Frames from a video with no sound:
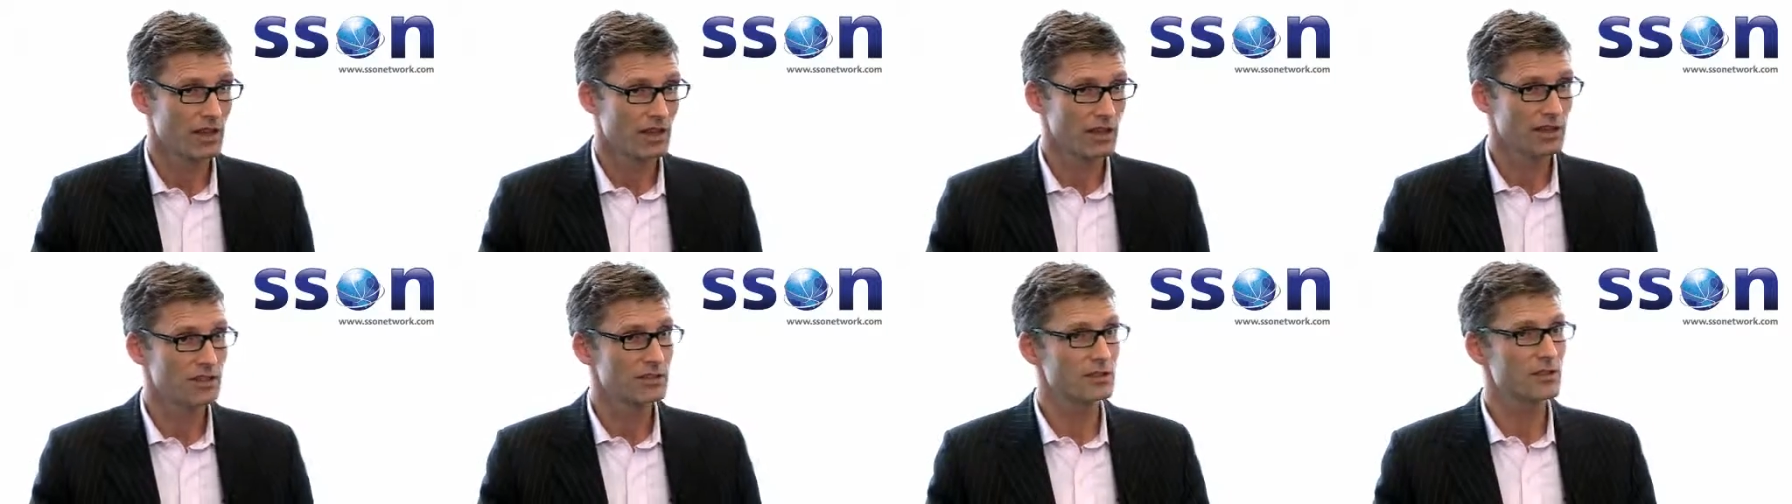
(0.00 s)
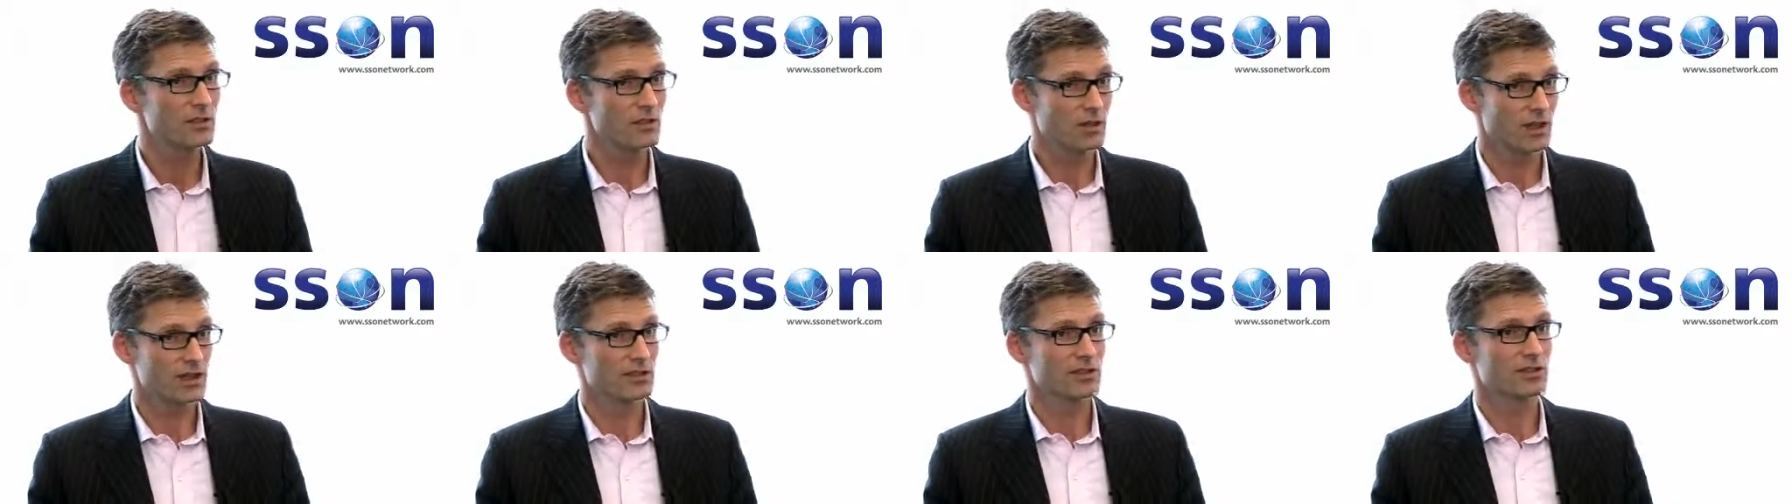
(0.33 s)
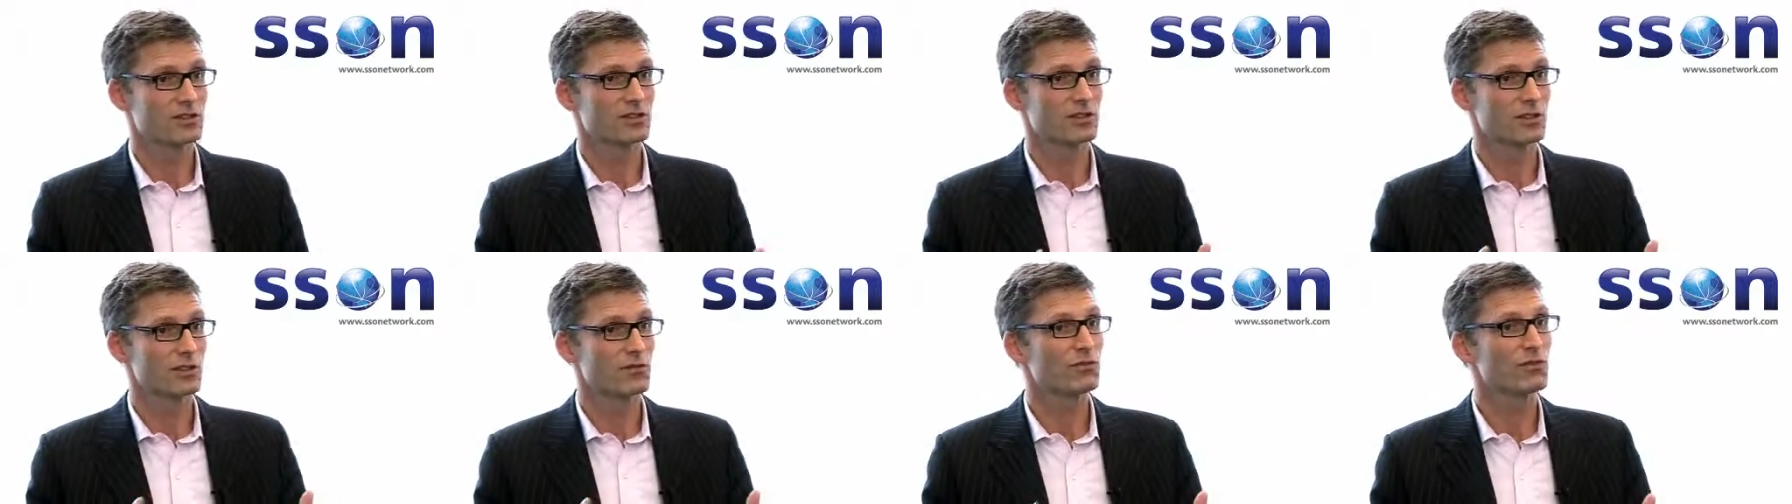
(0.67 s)
These are the
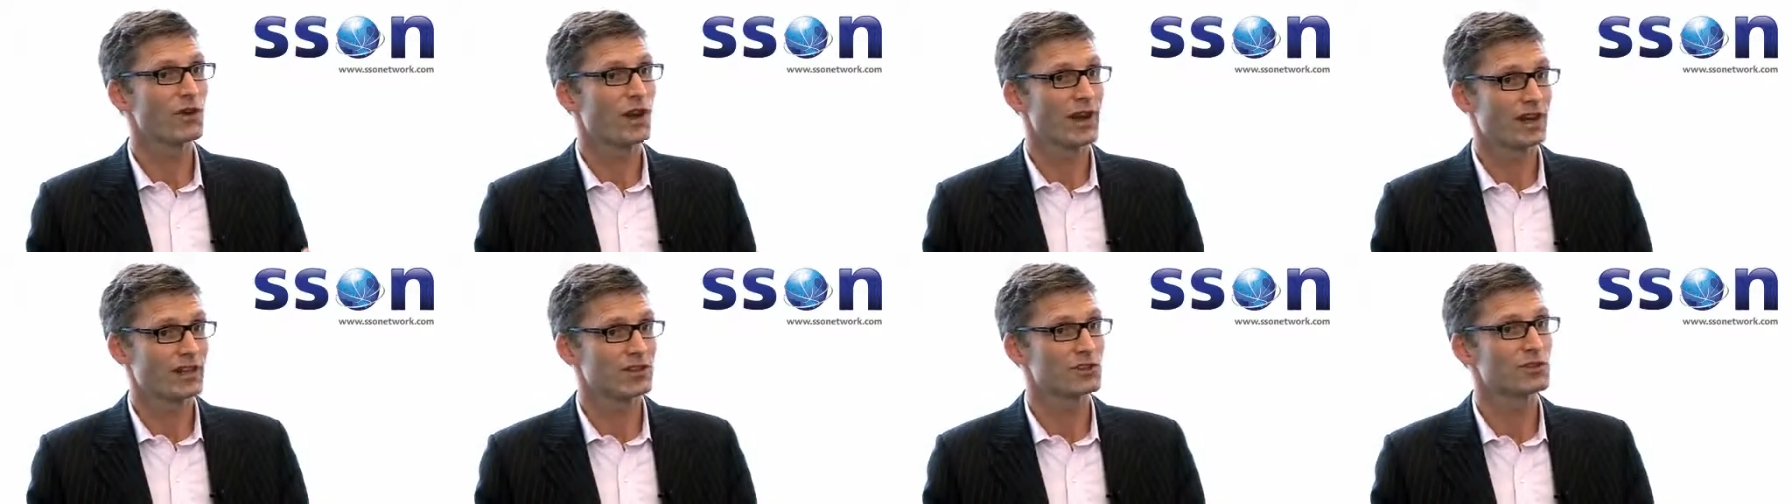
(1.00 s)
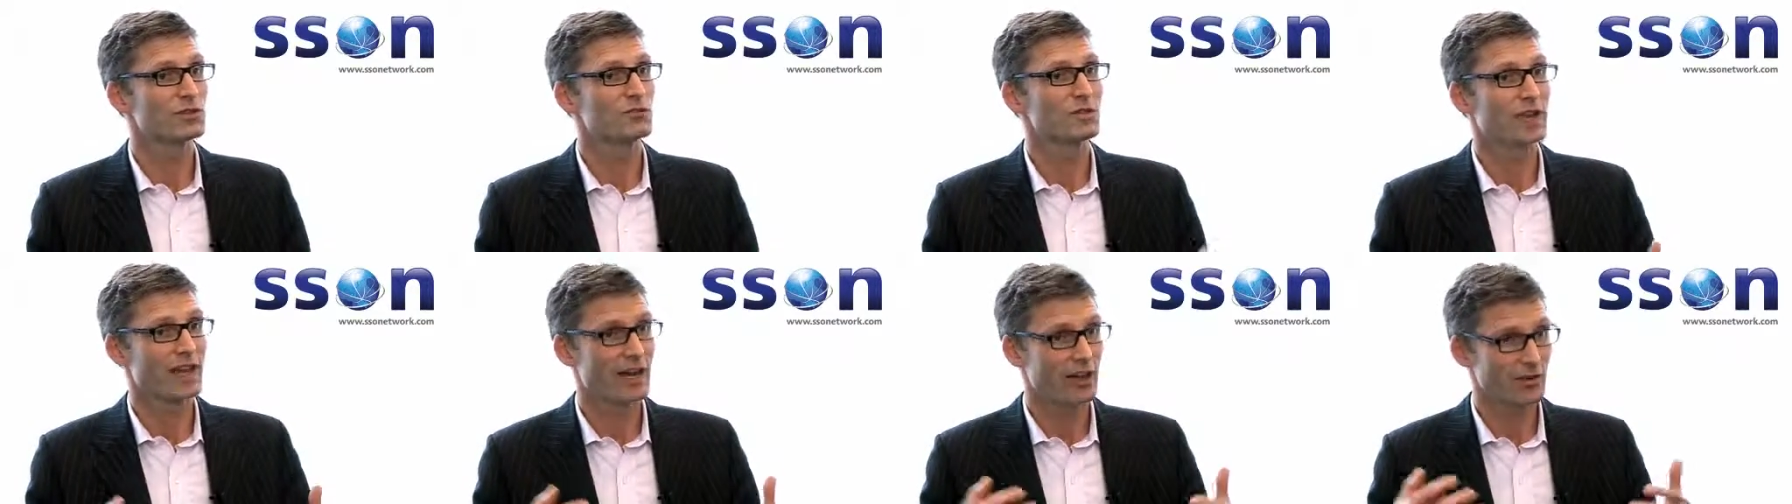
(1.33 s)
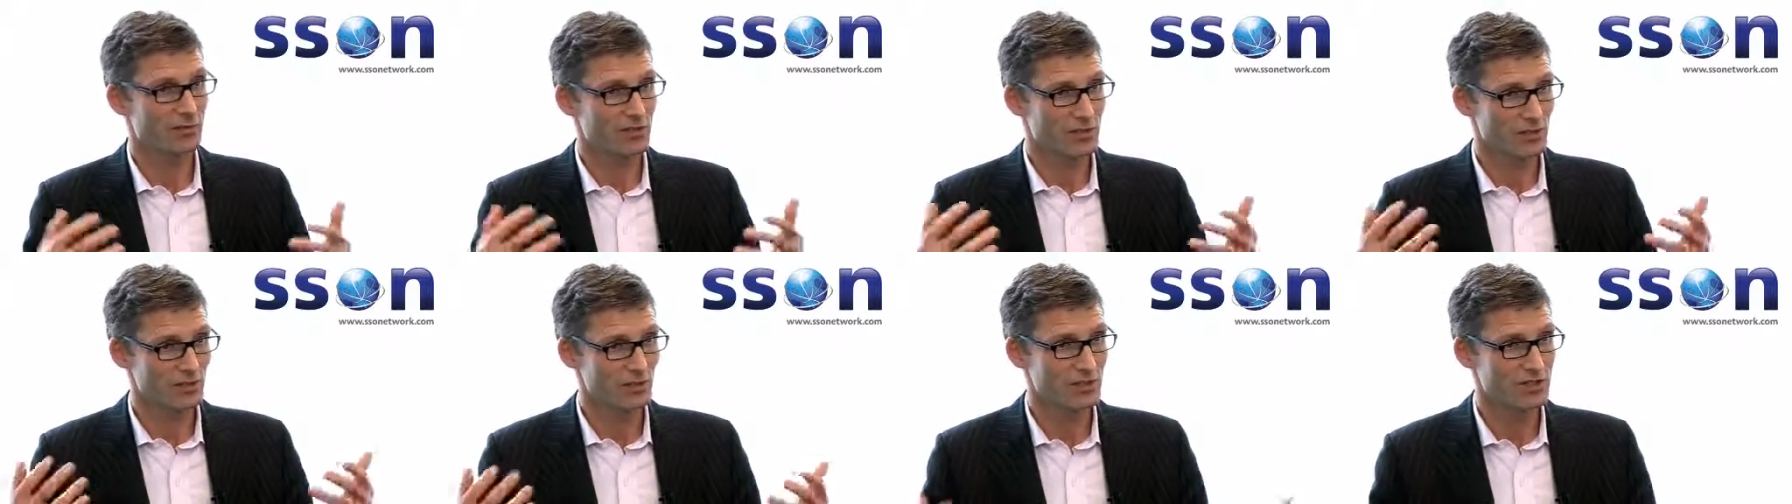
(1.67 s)
questions that finance should be
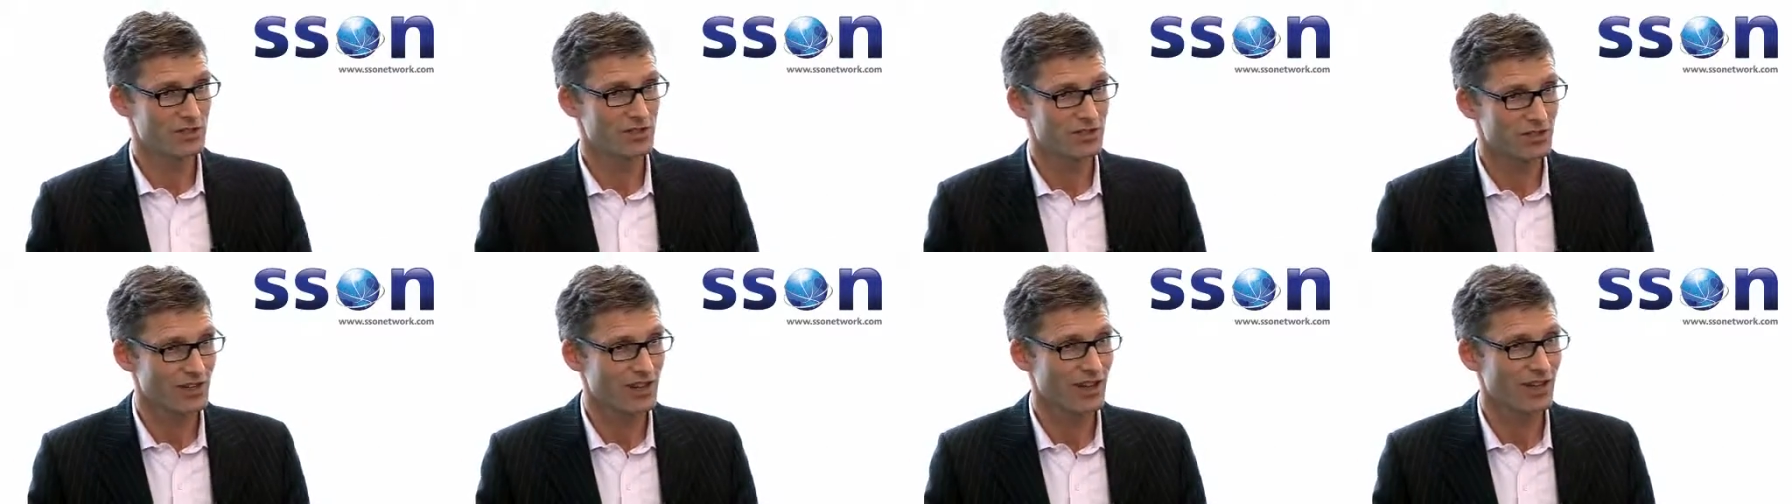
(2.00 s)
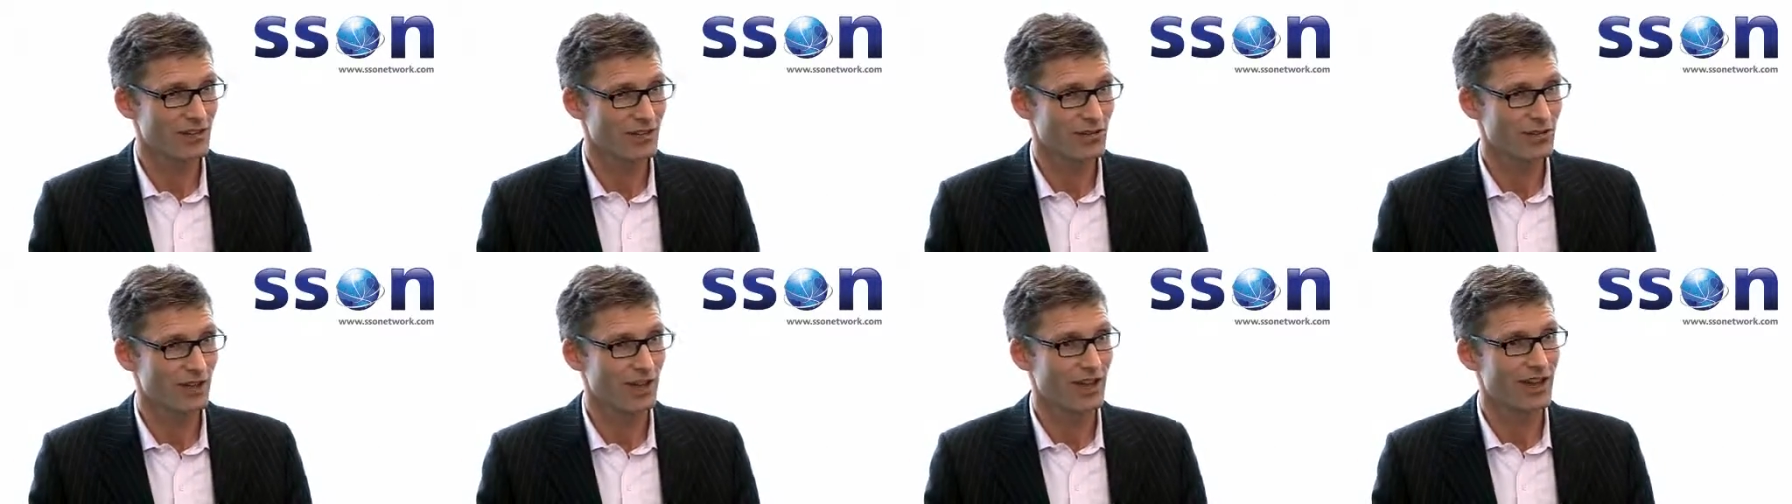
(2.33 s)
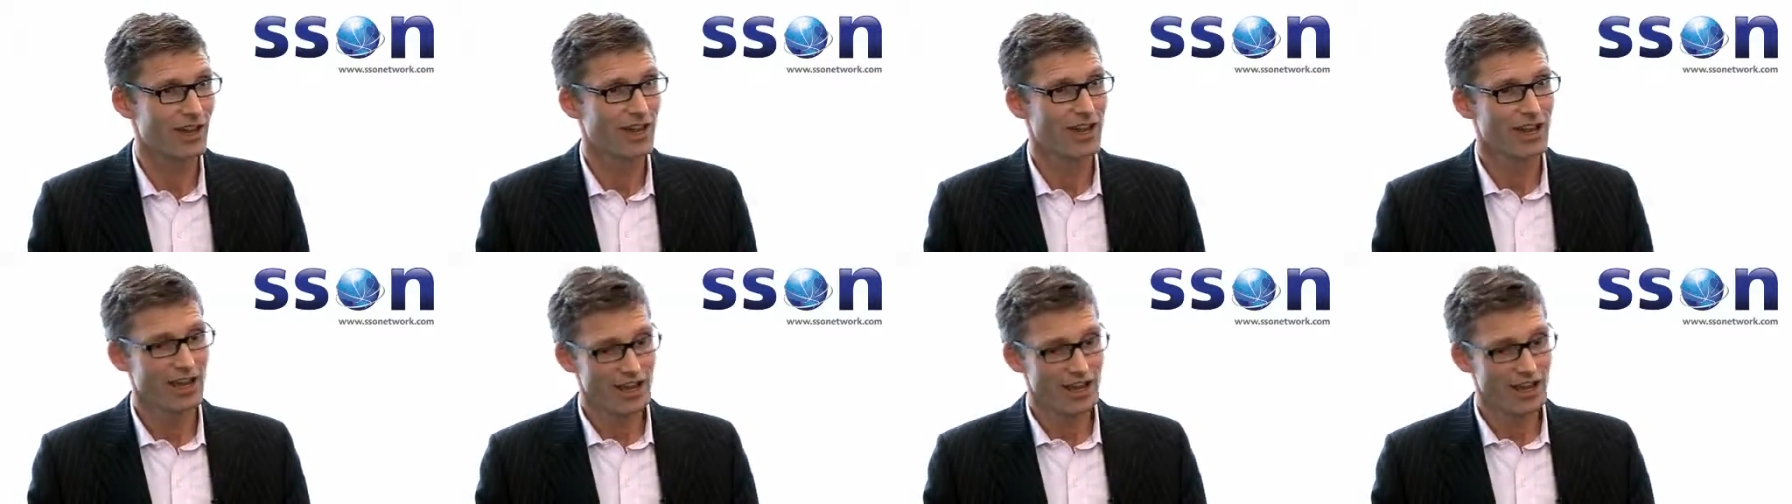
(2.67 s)
helping the business answer.